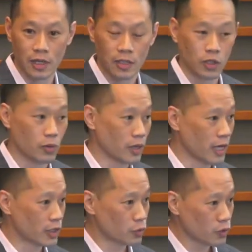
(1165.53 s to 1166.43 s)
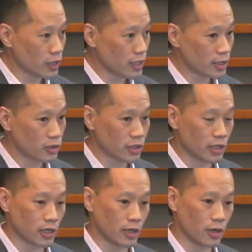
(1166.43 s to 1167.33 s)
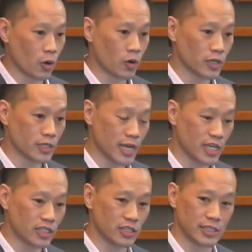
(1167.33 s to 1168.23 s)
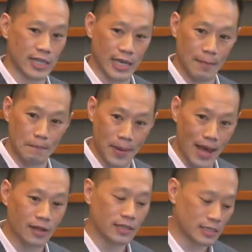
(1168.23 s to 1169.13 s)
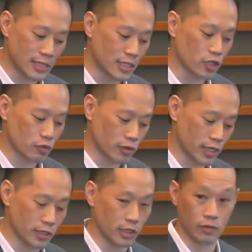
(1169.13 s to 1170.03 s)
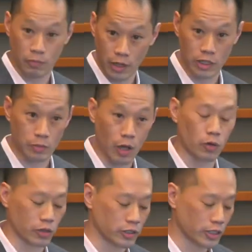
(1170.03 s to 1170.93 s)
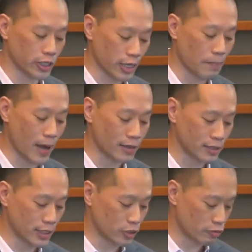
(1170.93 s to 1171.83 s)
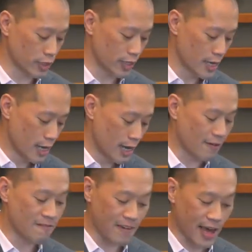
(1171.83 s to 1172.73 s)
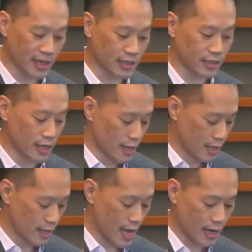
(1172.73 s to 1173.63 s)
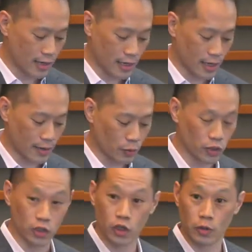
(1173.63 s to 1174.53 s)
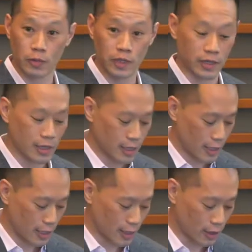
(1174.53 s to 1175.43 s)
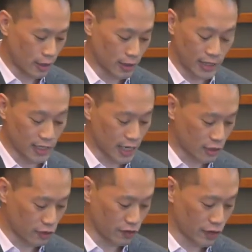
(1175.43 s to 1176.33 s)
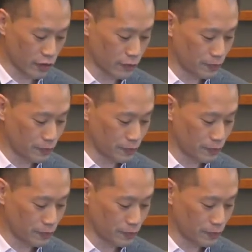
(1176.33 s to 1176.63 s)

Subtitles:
So it's really those organizations that can balance these 3, probably the smaller organizations that can balance these 3 effects that will determine success or failure.